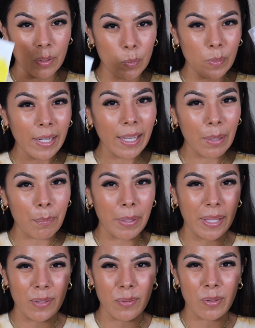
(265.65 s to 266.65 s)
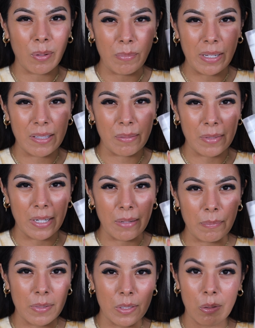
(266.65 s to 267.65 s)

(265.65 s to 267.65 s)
This one kind of pills on me sometimes.